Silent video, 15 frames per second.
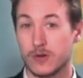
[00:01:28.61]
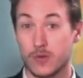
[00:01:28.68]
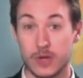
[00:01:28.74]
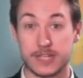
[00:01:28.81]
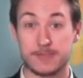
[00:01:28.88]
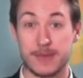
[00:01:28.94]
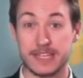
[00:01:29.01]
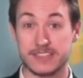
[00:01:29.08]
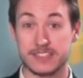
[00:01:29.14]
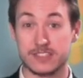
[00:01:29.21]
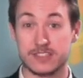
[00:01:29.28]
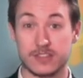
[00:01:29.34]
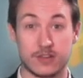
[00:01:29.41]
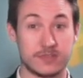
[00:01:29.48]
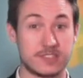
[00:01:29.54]
Quick
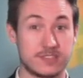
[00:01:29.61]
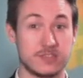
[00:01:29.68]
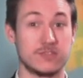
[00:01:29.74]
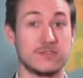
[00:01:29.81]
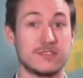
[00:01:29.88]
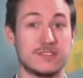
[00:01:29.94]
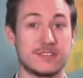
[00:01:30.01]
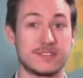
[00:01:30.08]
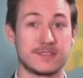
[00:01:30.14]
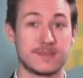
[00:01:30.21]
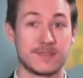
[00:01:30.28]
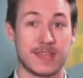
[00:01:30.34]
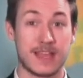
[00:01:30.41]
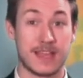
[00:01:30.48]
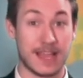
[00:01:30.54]
message to those students,
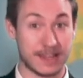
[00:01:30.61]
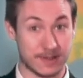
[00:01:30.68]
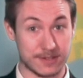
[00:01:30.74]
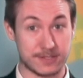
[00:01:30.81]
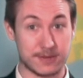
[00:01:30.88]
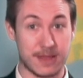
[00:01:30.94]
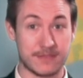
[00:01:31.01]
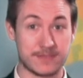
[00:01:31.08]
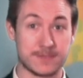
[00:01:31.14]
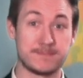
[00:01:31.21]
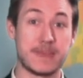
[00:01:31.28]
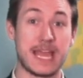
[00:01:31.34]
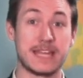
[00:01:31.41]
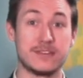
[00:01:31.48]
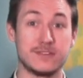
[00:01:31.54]
I also have some
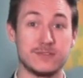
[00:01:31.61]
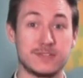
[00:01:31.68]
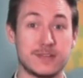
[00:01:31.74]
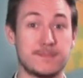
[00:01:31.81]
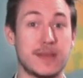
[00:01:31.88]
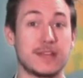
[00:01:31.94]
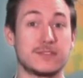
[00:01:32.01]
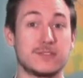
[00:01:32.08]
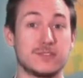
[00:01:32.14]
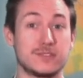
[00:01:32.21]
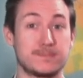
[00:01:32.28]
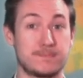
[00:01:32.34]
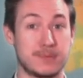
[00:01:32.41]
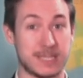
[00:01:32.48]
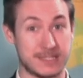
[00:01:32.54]
bad news about
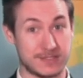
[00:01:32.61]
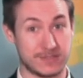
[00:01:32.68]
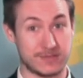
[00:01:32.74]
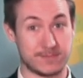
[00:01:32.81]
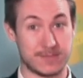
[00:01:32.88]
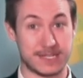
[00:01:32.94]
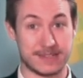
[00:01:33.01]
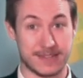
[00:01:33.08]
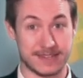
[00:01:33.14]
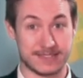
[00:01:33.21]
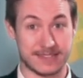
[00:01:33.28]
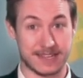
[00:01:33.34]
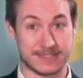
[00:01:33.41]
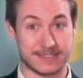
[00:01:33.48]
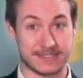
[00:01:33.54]
those pigs you've been
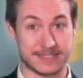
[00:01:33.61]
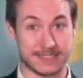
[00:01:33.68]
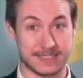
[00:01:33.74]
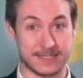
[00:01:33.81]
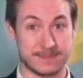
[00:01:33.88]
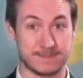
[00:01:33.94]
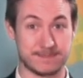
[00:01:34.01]
dissecting.